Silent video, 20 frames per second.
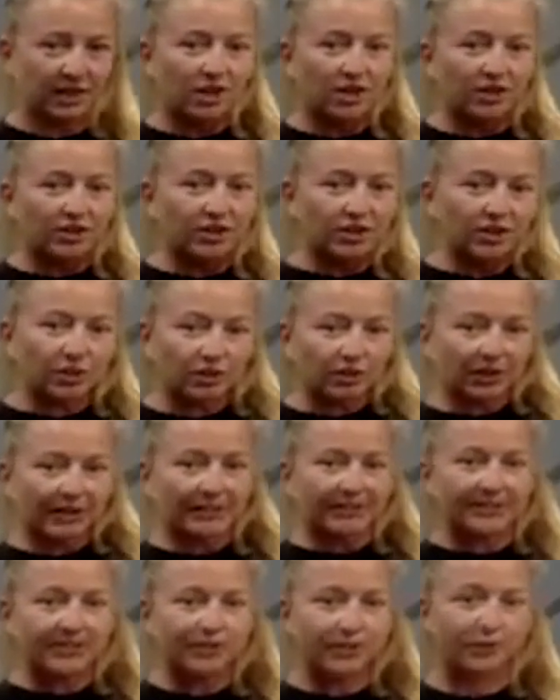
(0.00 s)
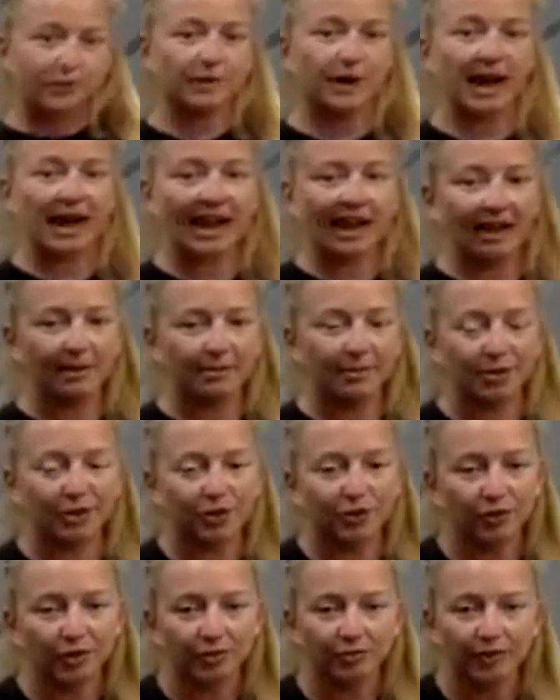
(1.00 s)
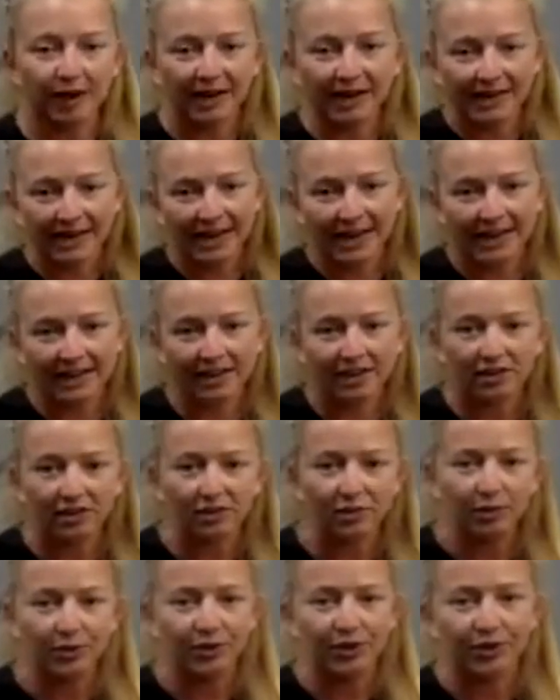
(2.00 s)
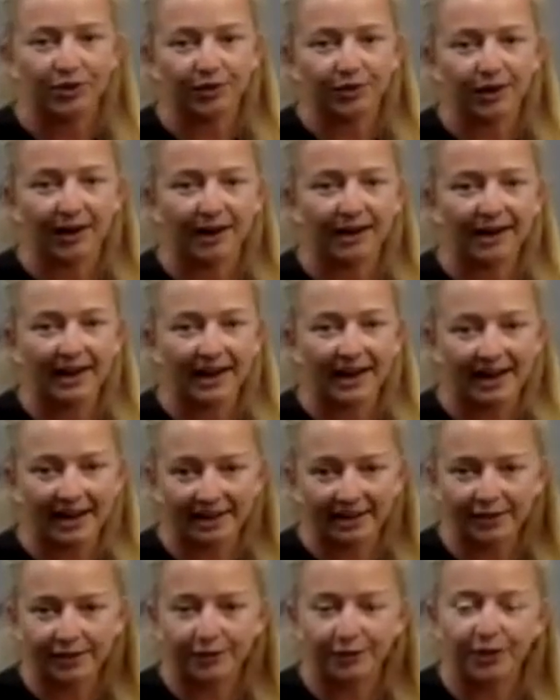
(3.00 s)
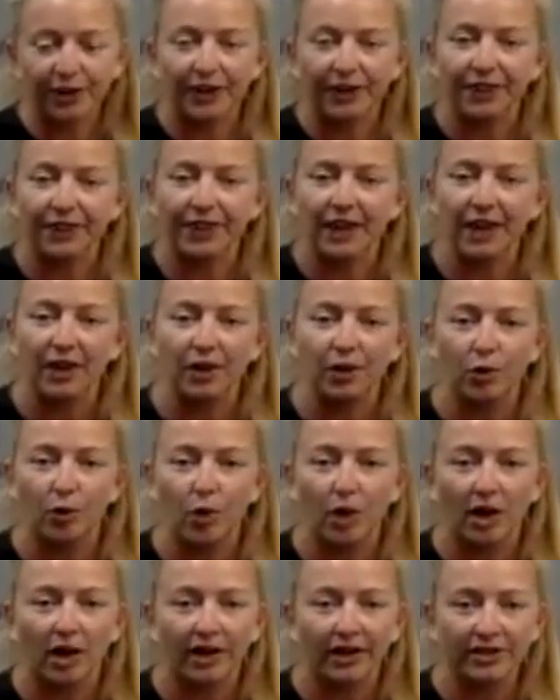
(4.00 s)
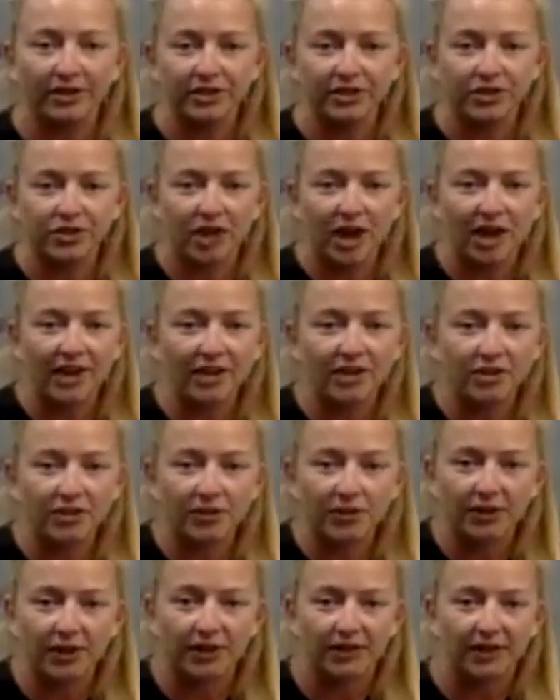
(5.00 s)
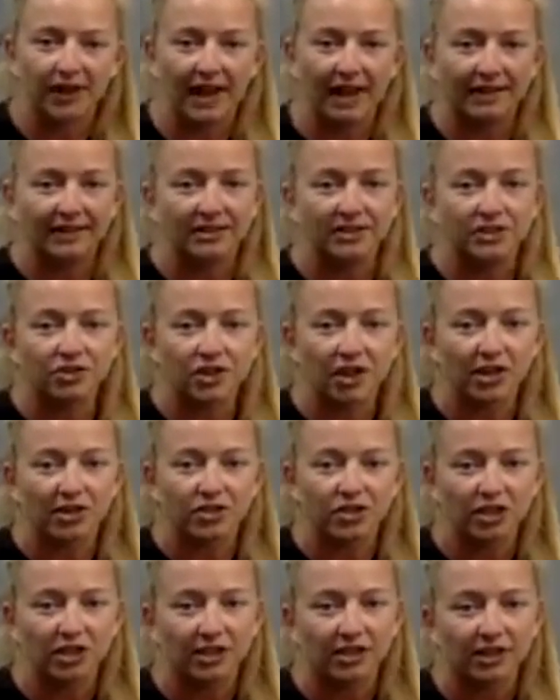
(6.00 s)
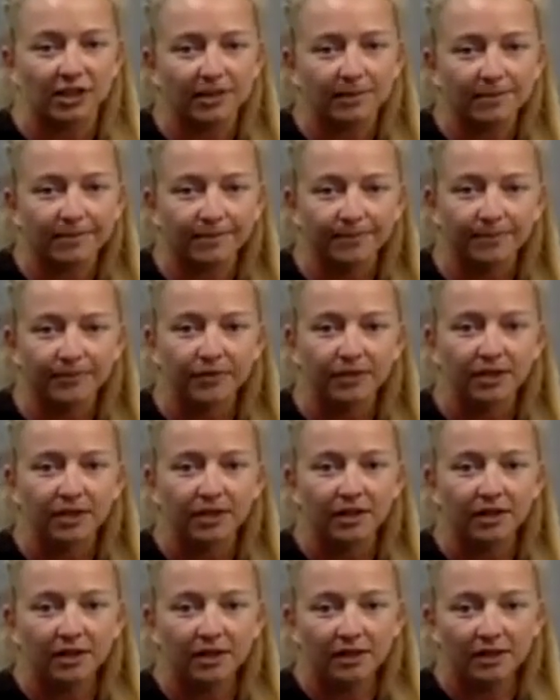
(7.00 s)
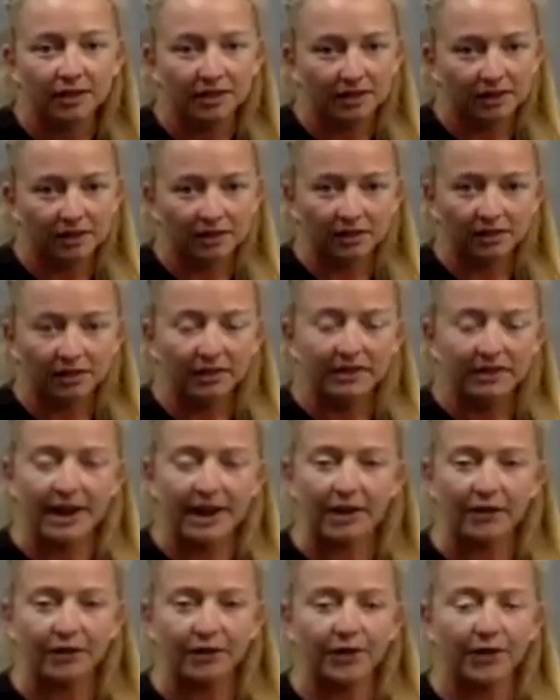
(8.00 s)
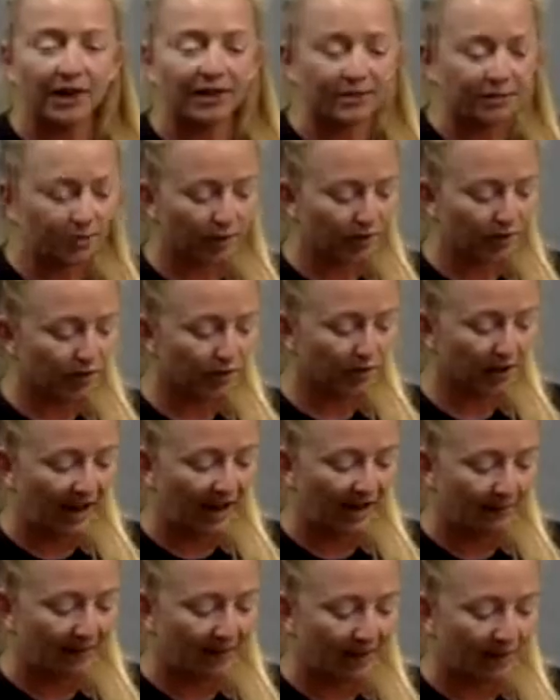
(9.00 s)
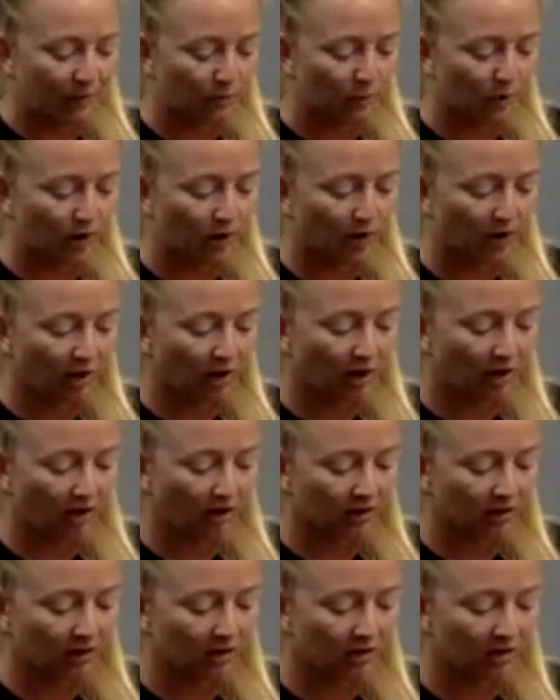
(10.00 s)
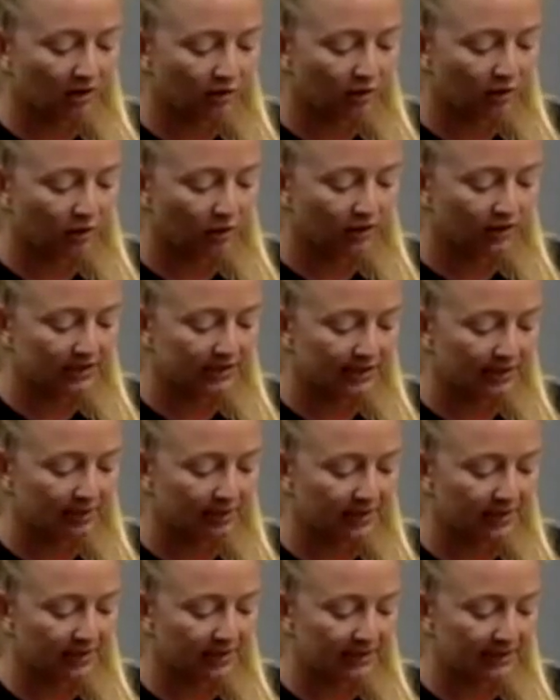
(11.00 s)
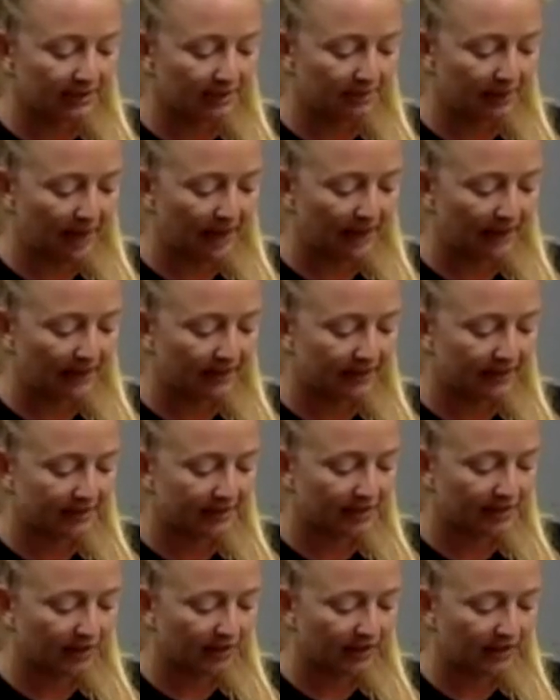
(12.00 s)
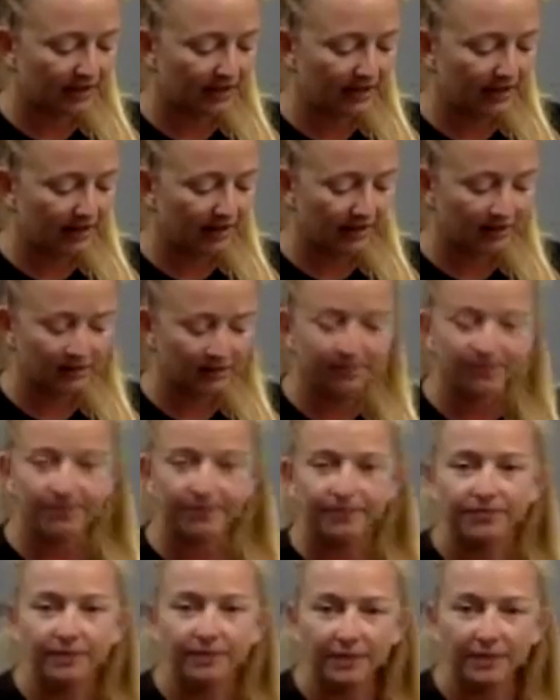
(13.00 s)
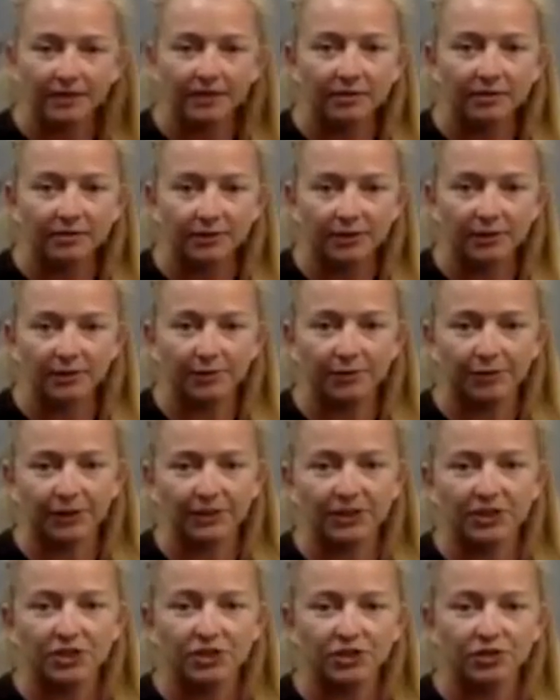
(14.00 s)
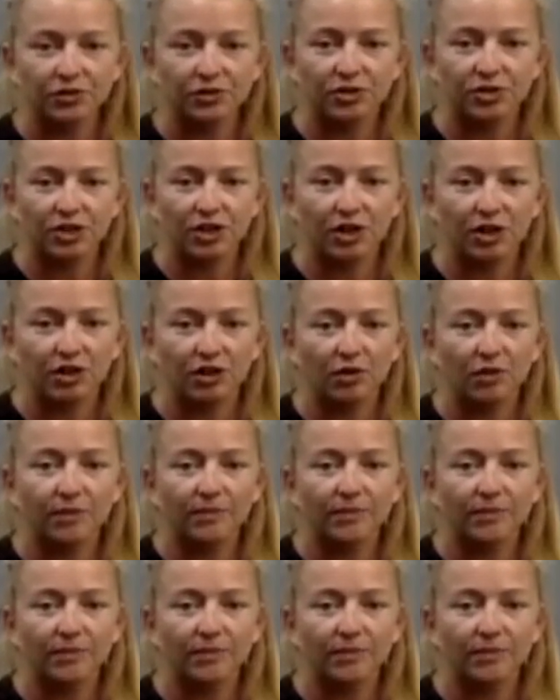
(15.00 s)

So let's grab your right ankle with your right hand for a quad stretch, for a thigh stretch here. Now if you guys want to grab a wall or something to balance on here, feel free to do so.